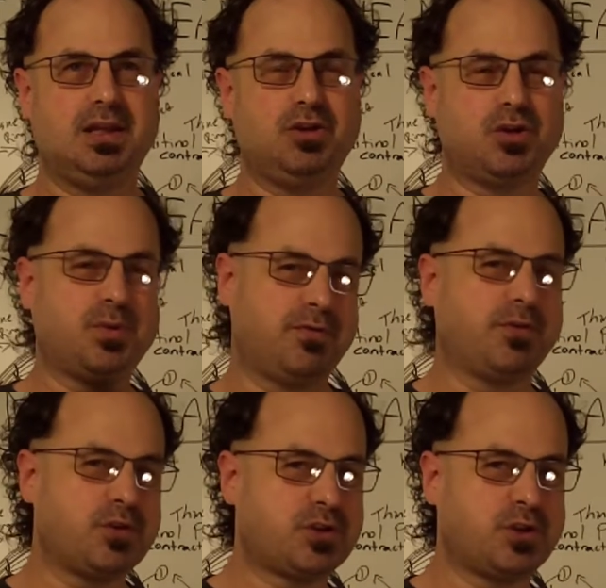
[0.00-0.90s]
you can
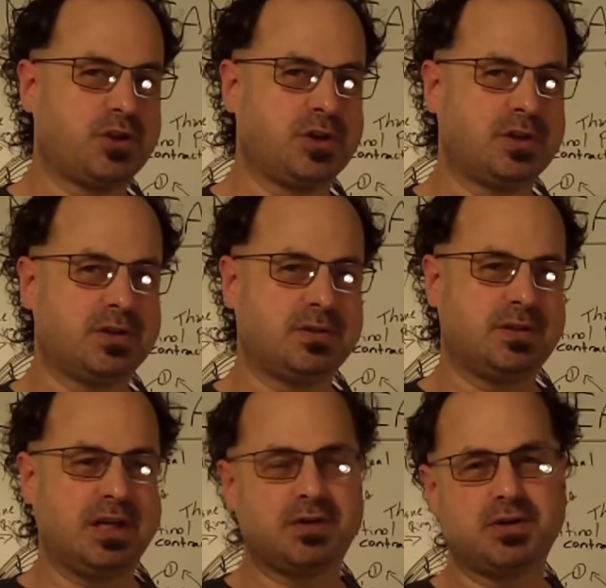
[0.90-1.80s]
reverse the
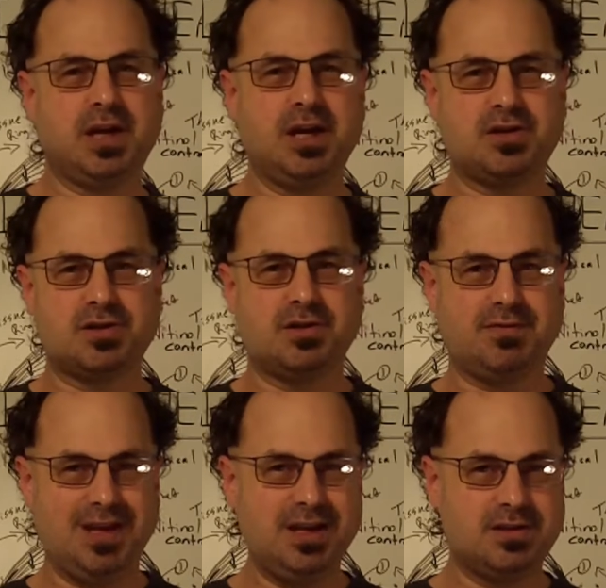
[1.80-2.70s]
degradation of
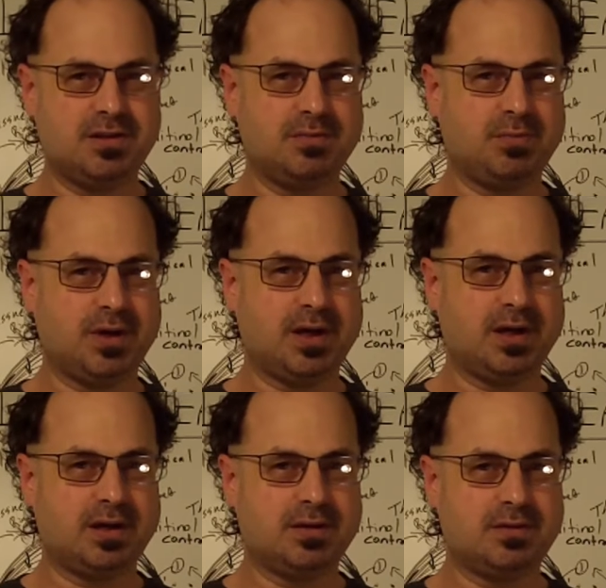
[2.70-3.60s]
aging
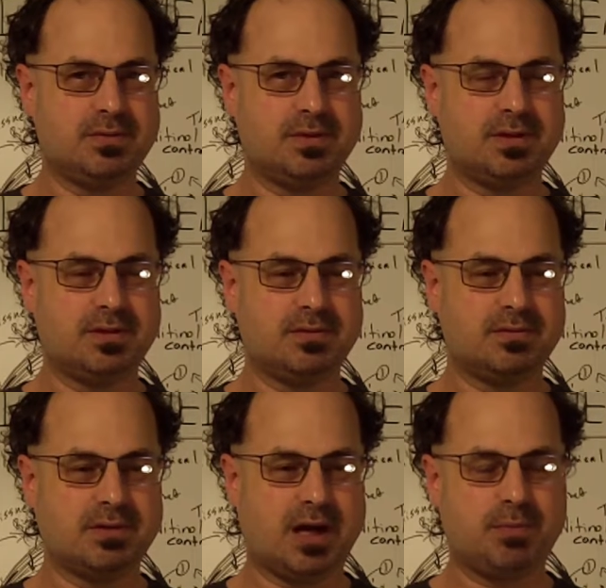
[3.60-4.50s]
by
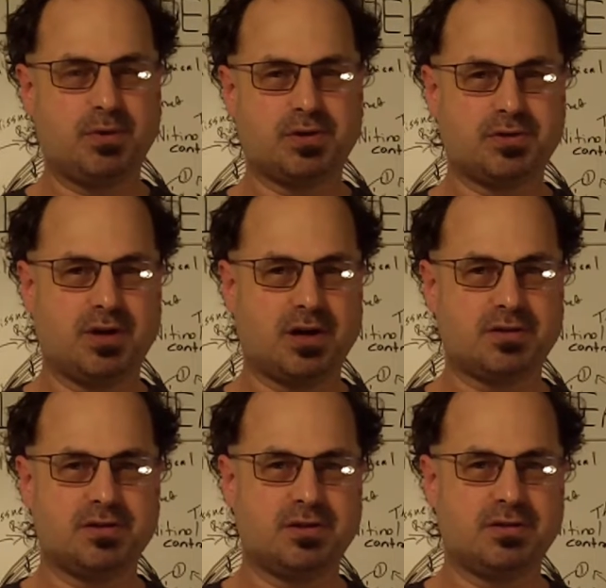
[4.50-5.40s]
doing high pressure
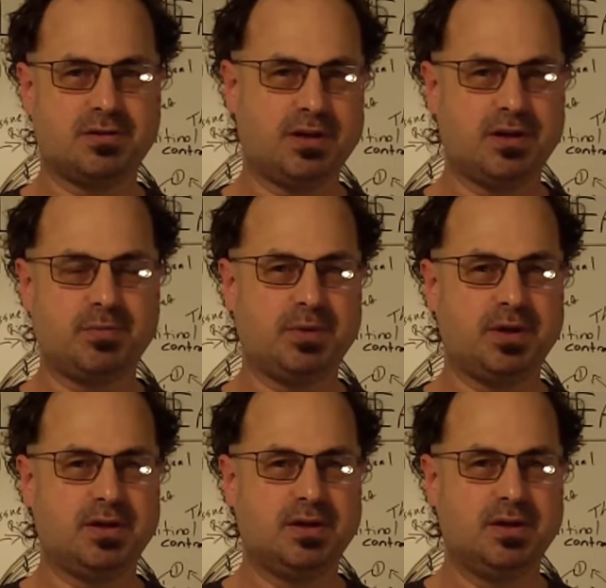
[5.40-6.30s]
oxygen
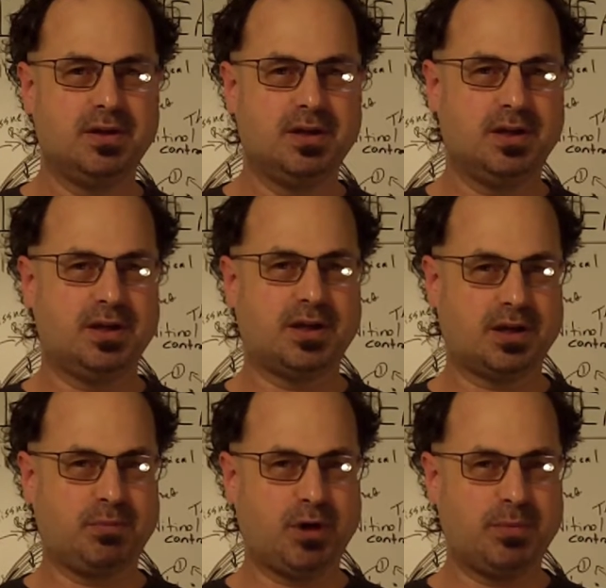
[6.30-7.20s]
therapy in
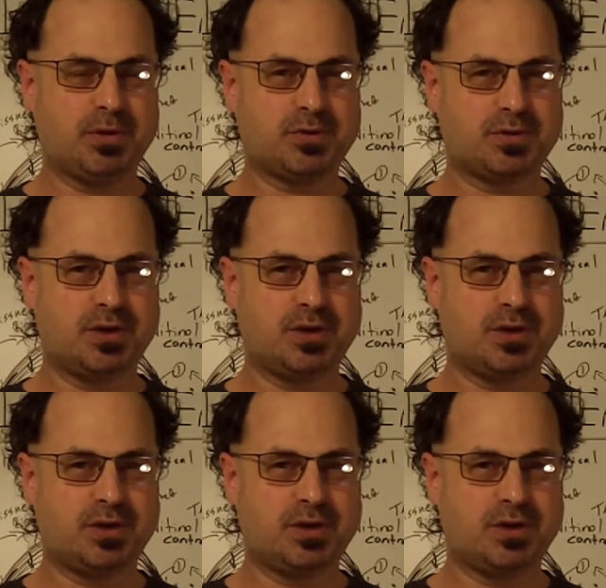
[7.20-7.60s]
like a barometric